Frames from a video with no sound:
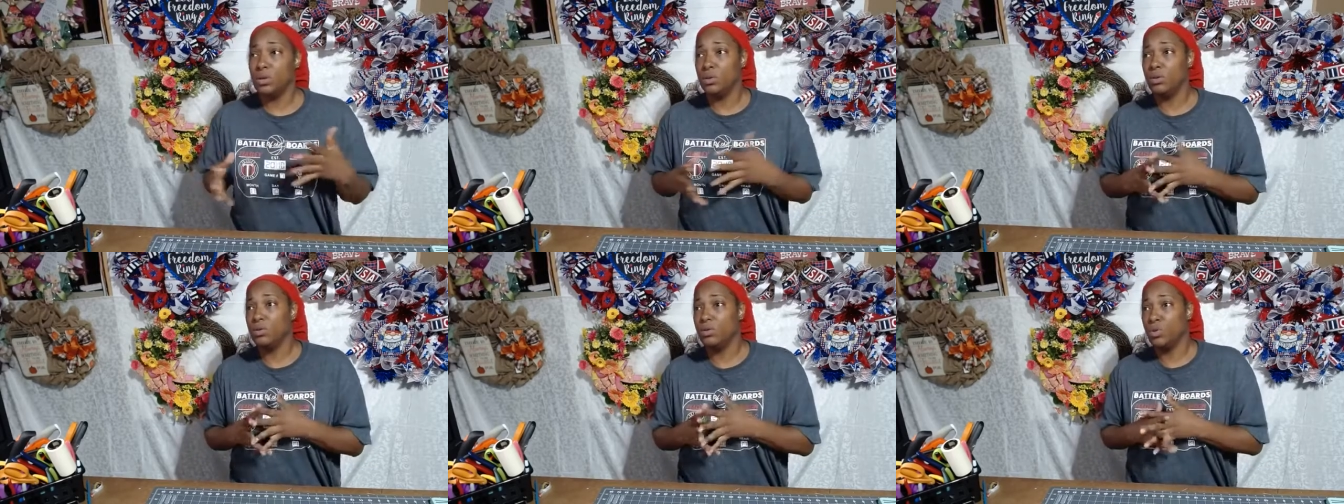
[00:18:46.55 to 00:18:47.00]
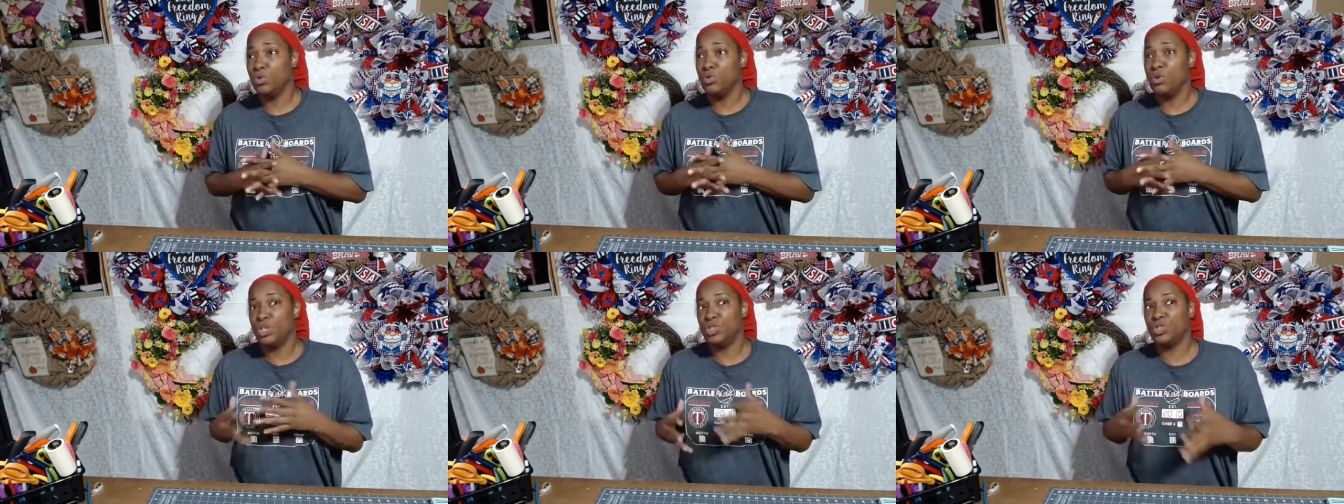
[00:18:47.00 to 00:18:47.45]

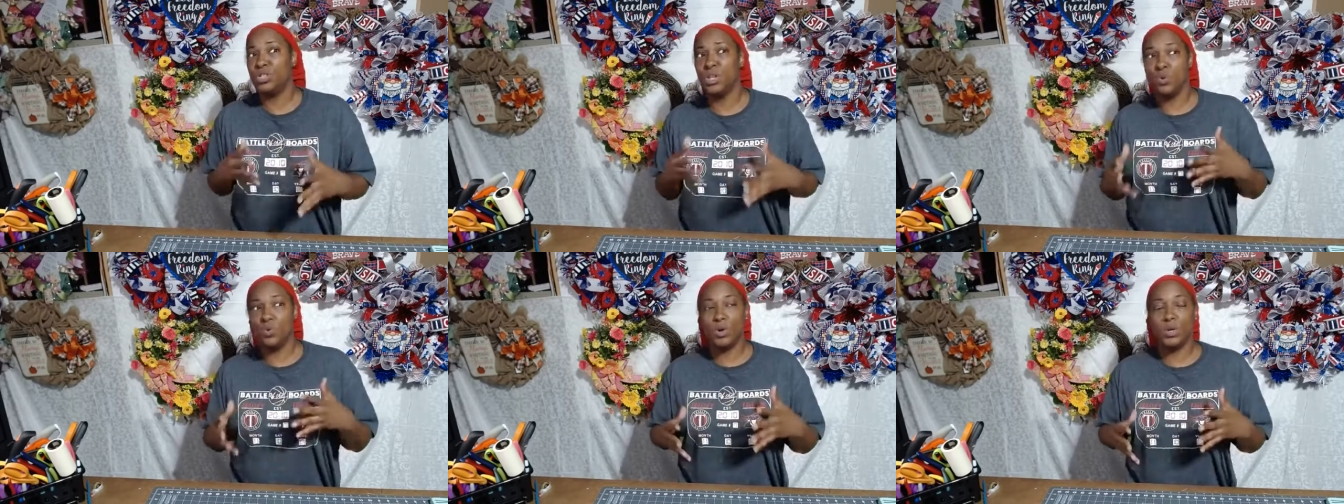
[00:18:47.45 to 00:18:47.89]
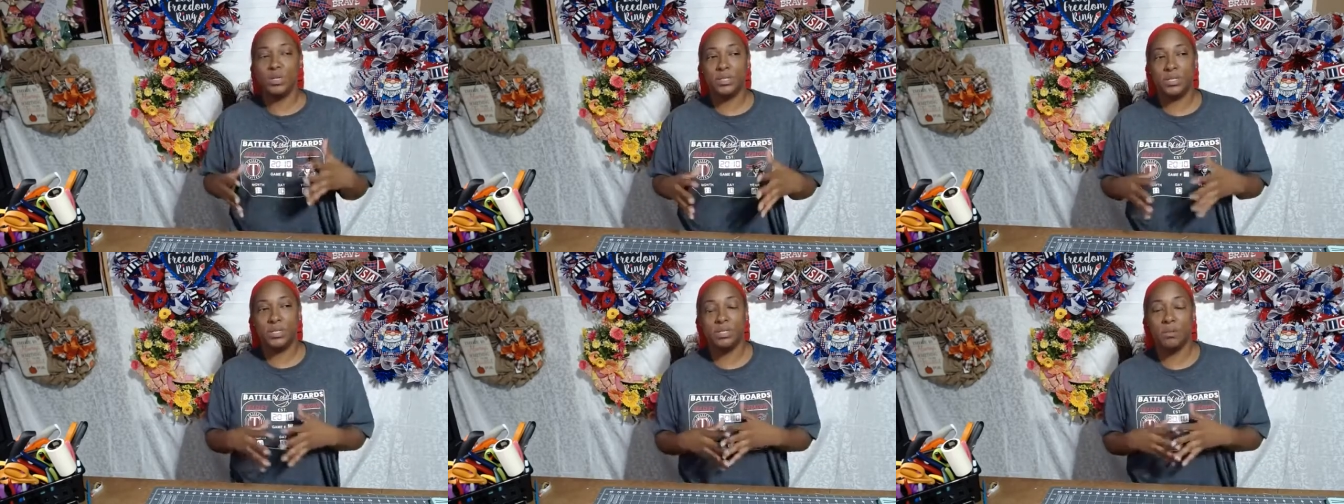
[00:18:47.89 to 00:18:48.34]
interested in wanting to
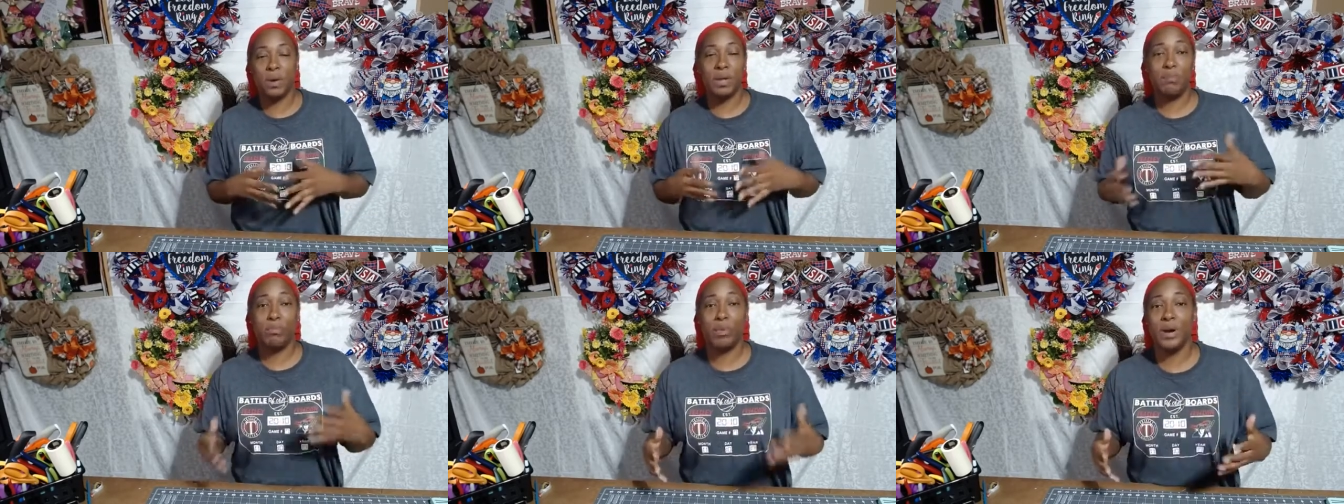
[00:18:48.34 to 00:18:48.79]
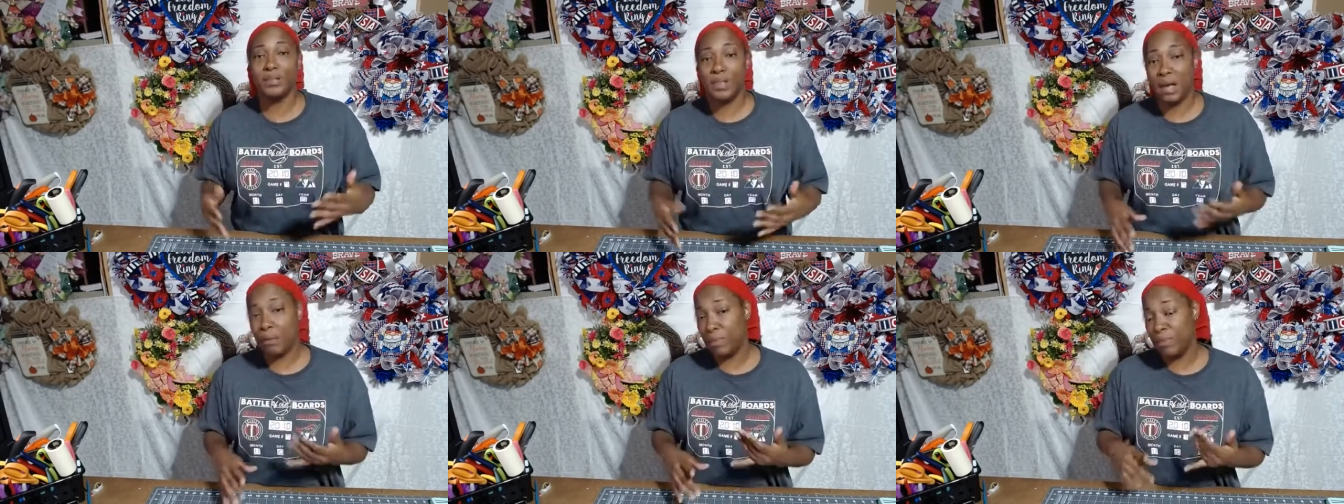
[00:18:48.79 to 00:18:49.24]
see somebody break
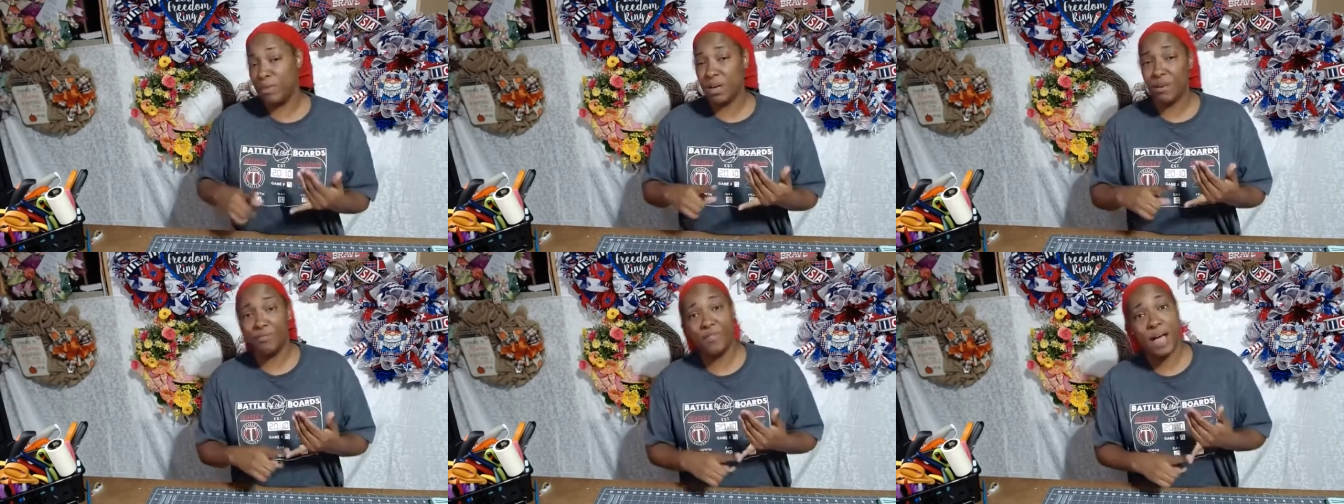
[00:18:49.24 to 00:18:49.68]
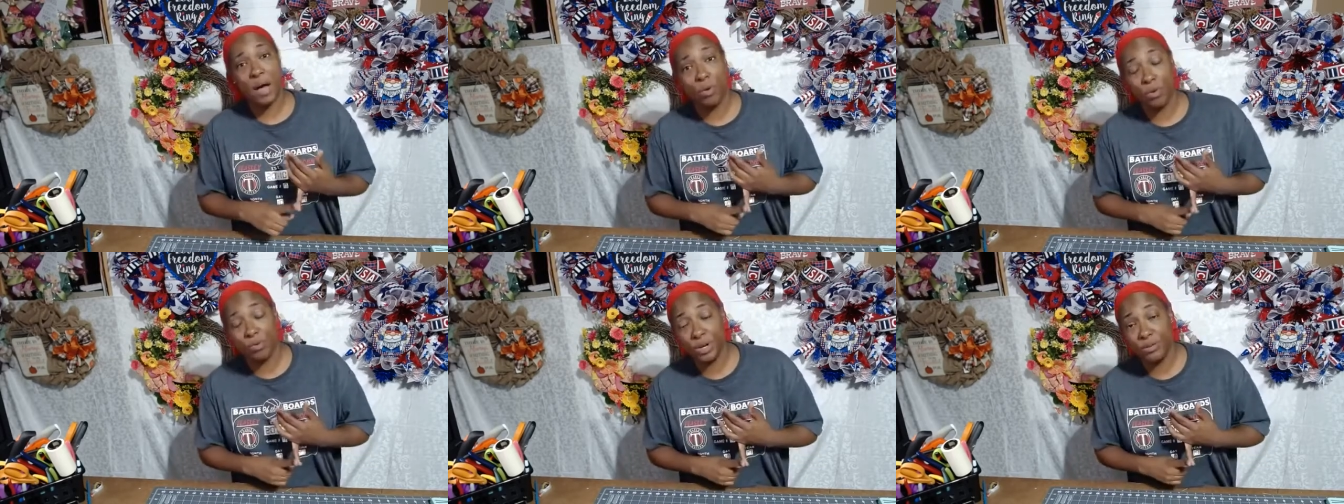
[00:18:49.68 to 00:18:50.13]
down maybe a
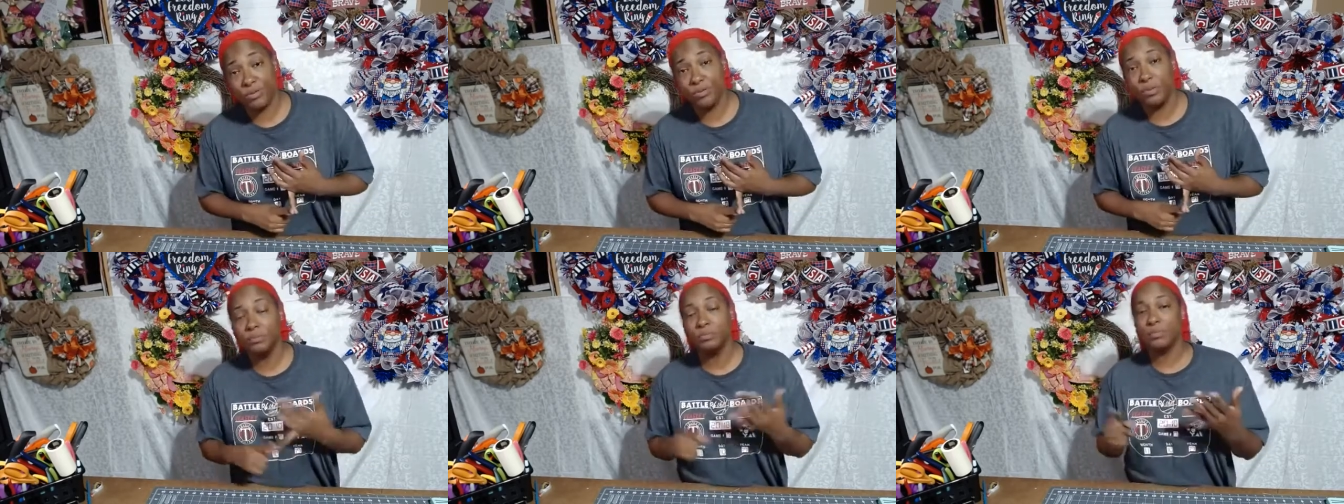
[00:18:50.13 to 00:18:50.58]
flower wreath,